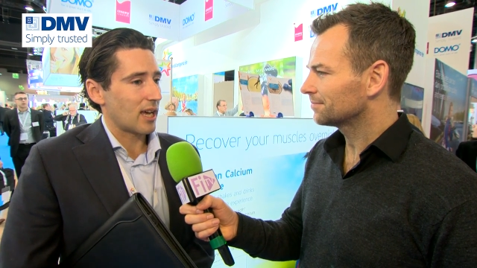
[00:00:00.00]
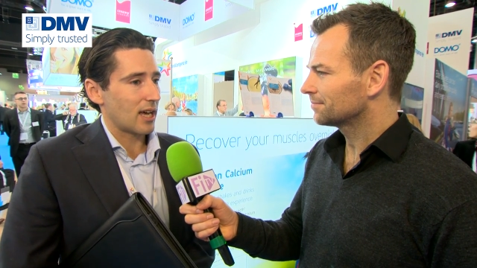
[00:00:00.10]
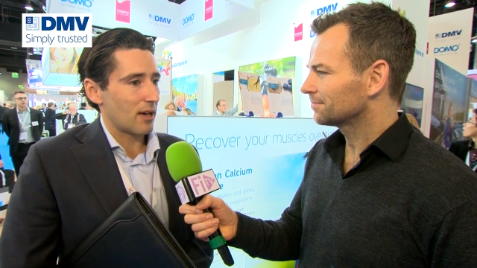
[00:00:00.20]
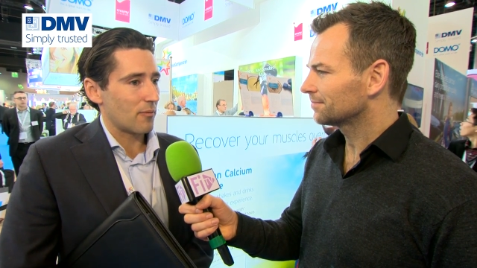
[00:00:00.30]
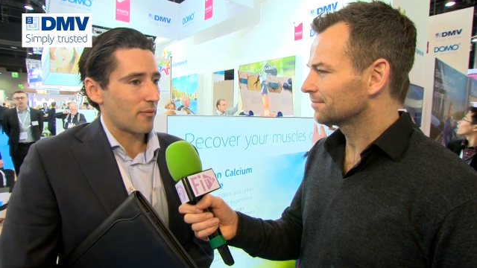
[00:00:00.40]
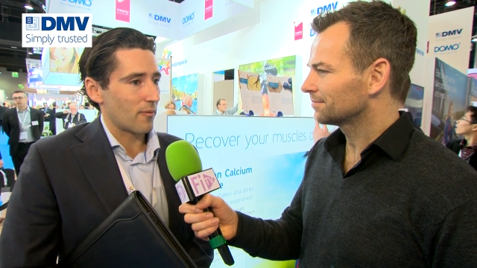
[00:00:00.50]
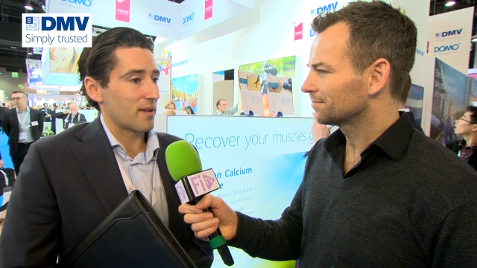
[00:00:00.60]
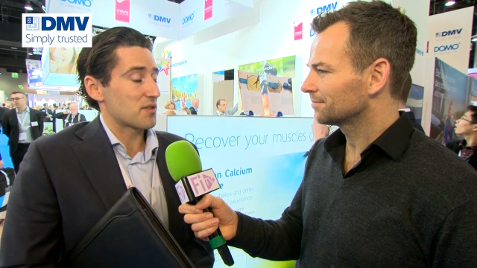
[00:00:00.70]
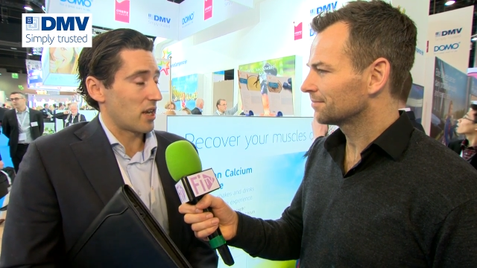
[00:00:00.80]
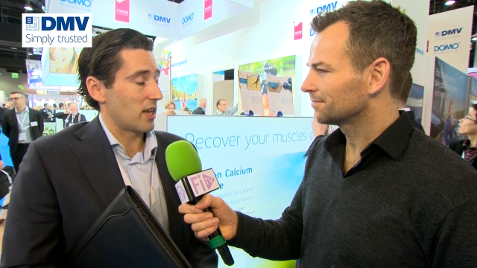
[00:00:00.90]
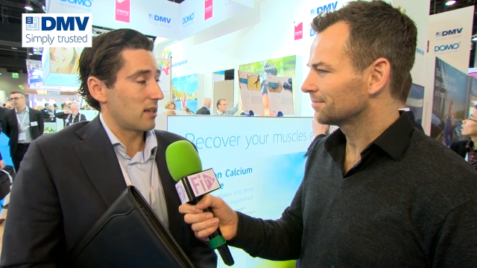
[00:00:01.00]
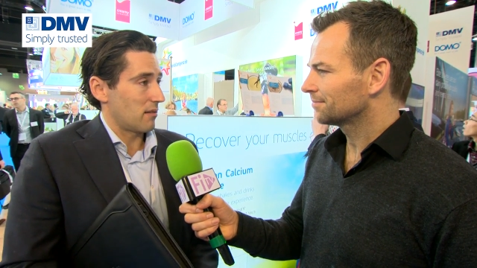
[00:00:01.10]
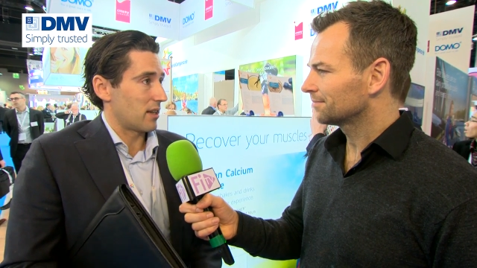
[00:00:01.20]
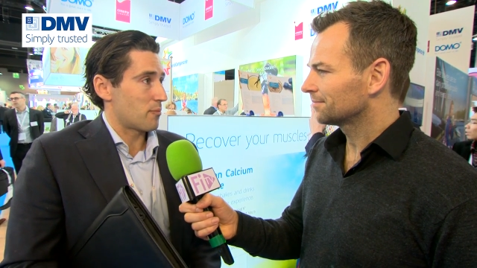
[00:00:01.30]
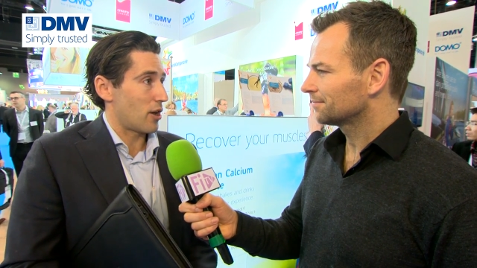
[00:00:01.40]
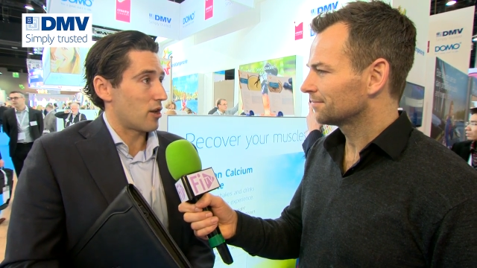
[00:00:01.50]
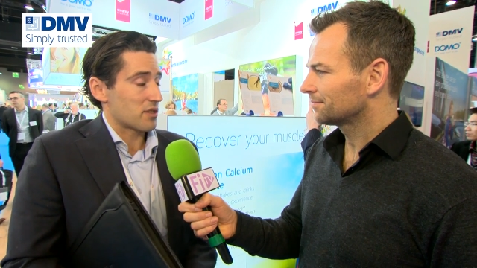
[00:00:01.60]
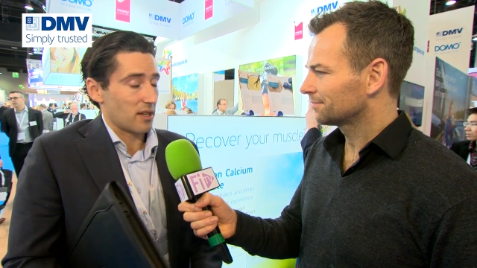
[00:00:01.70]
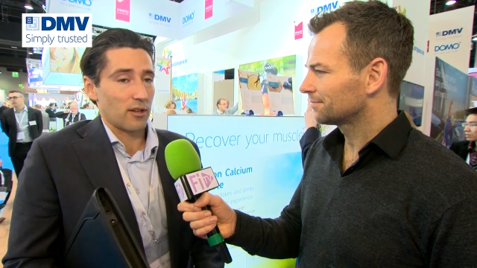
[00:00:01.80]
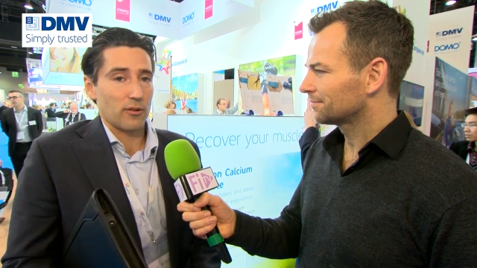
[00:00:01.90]
Speaker 1: uh, we've seen in the
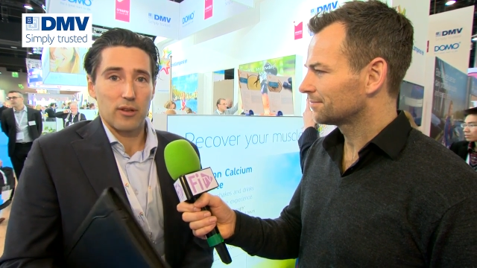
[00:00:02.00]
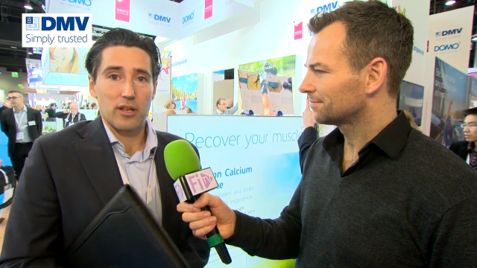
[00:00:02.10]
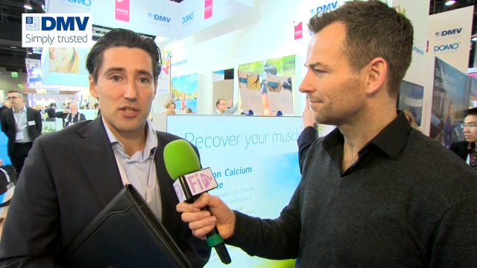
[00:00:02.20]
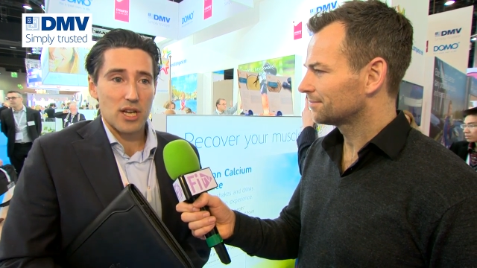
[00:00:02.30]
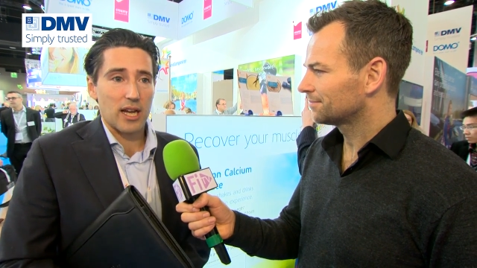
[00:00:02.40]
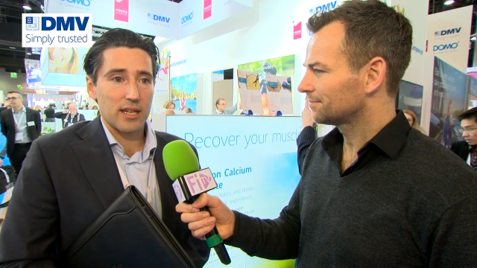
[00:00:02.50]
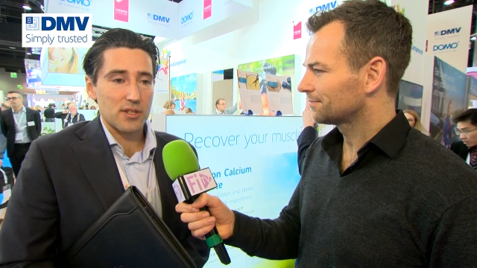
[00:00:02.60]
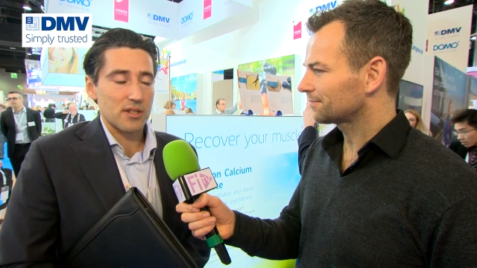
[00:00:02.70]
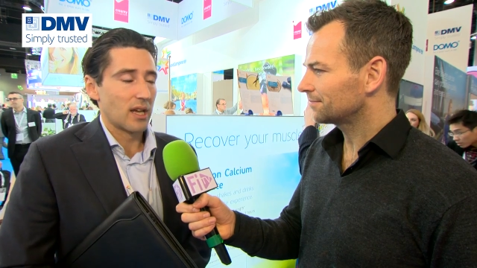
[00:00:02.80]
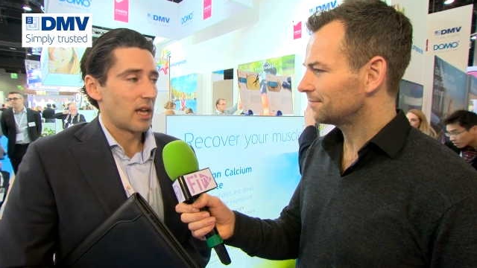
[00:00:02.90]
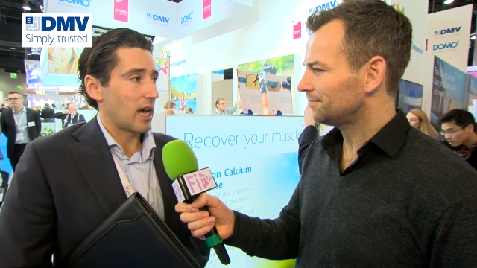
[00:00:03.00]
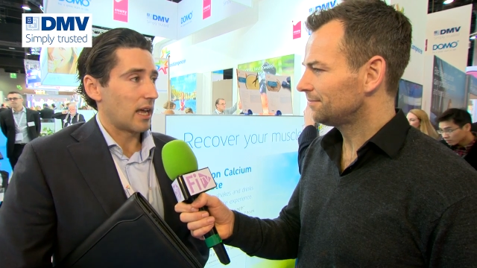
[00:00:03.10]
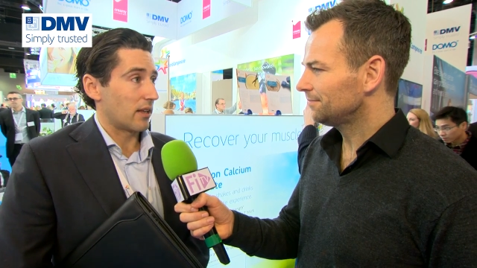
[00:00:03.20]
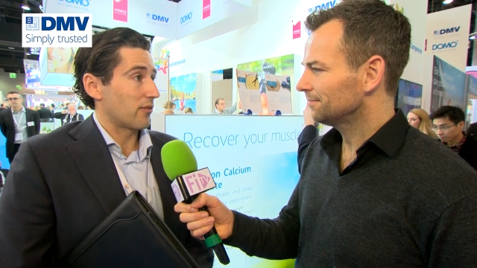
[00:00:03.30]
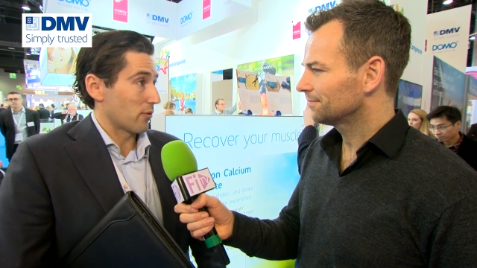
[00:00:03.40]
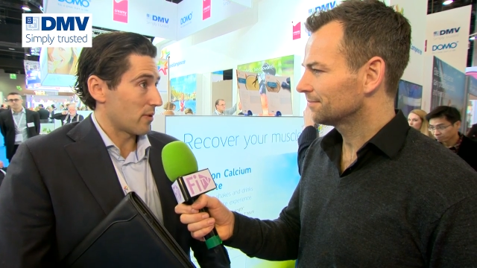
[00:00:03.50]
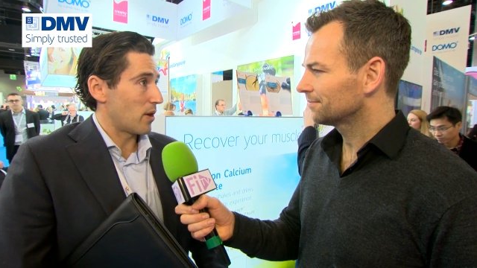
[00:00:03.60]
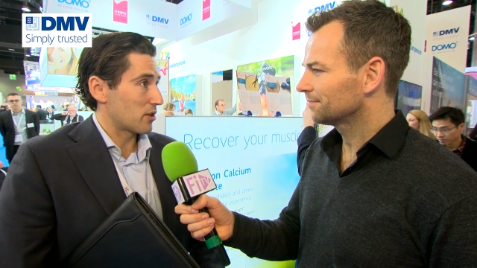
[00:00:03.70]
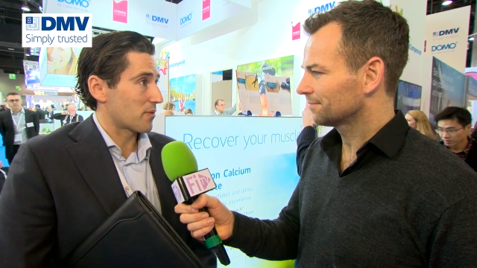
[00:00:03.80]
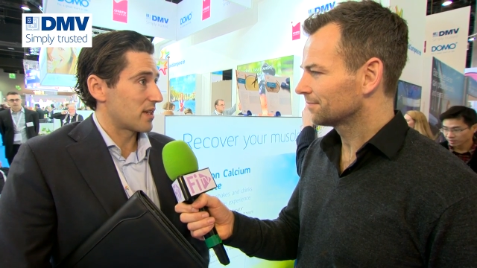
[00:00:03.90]
past and in uh, science, and even re
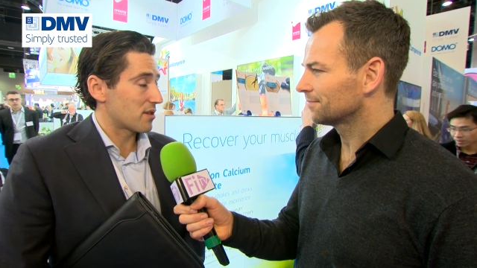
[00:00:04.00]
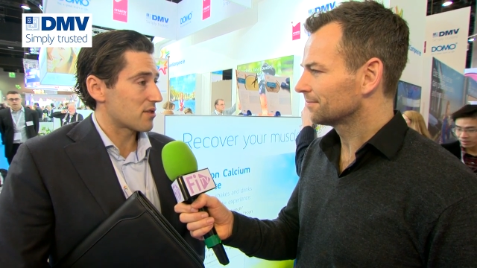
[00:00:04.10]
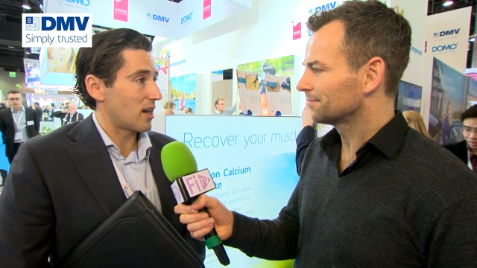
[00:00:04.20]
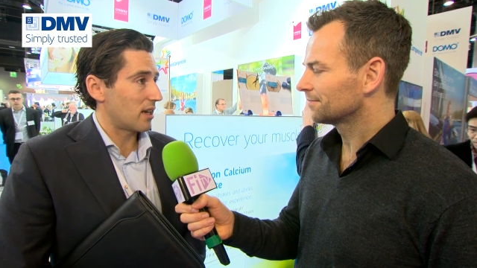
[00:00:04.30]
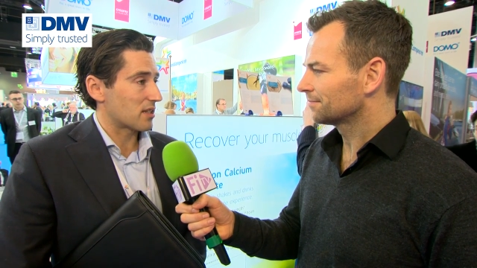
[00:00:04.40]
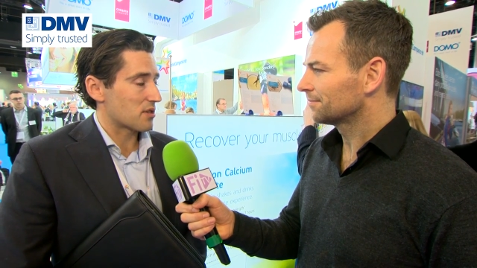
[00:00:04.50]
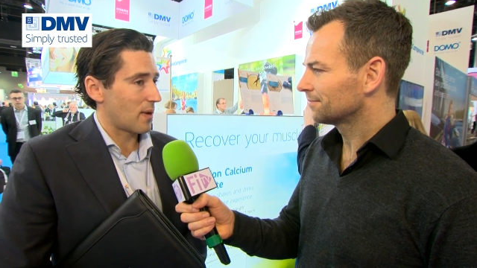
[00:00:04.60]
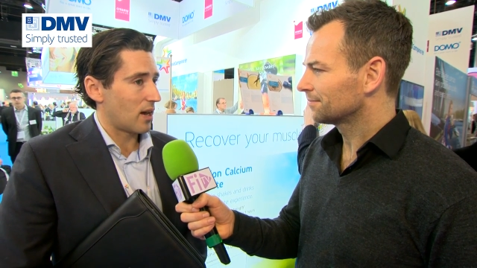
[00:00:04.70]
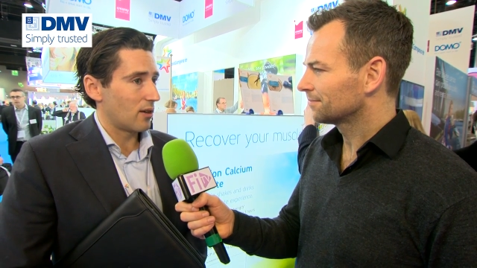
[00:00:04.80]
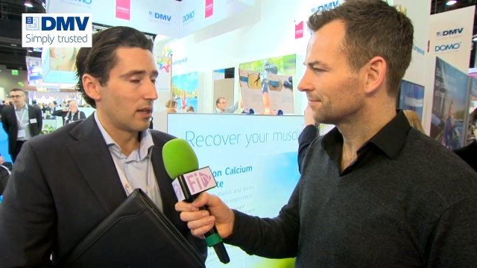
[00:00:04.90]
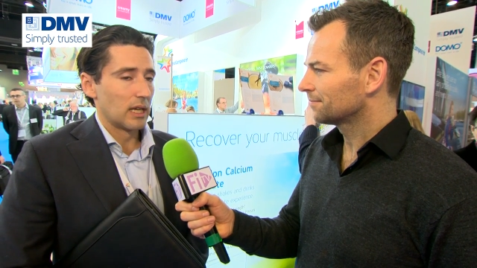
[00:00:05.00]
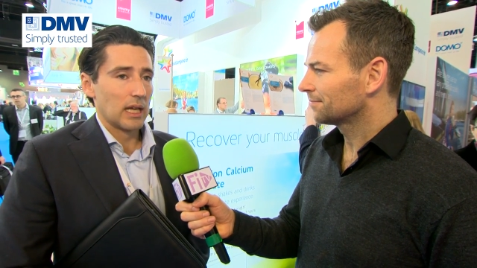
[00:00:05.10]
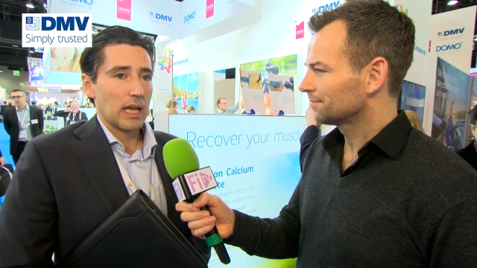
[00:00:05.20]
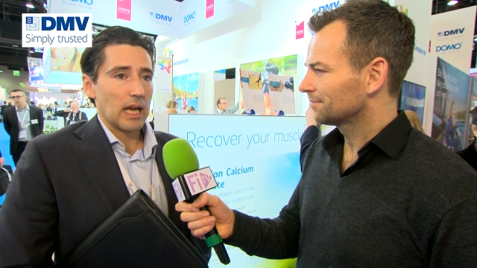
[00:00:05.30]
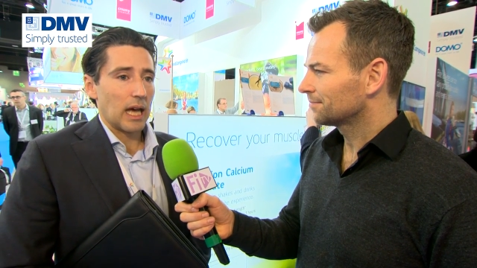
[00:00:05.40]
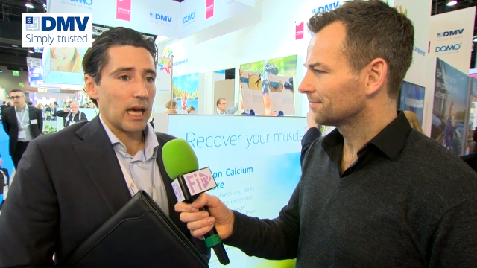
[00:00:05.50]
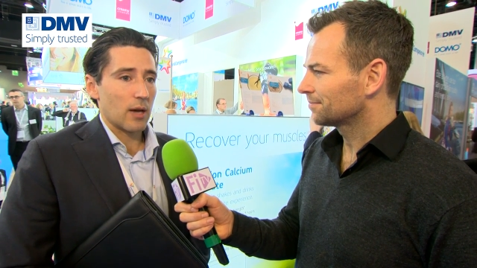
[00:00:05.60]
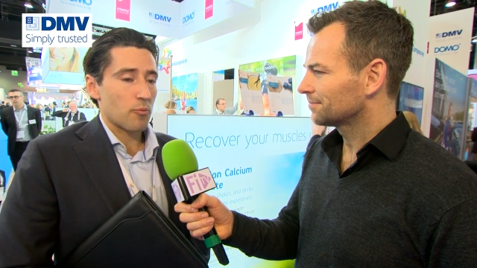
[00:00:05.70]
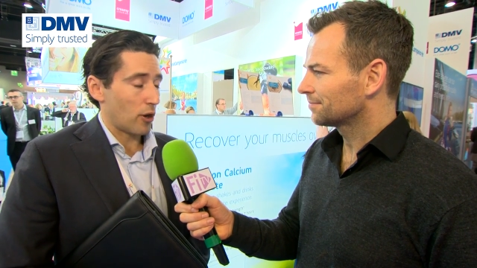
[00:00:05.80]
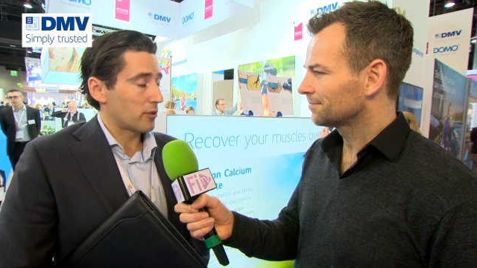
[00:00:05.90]
most recent science as well,
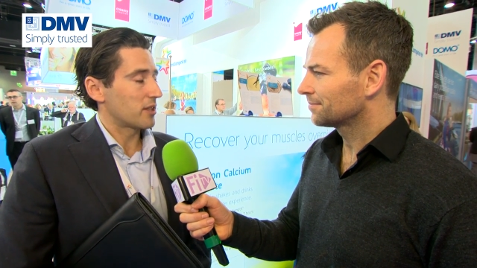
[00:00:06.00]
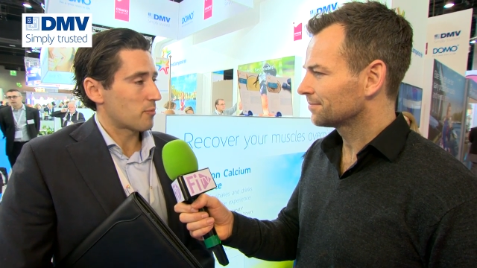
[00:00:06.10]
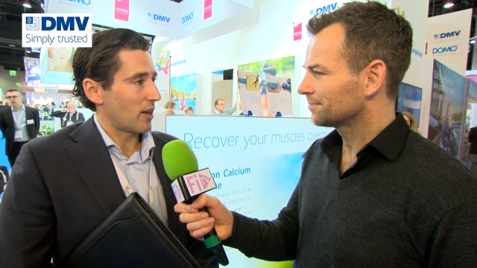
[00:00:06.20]
uh, protein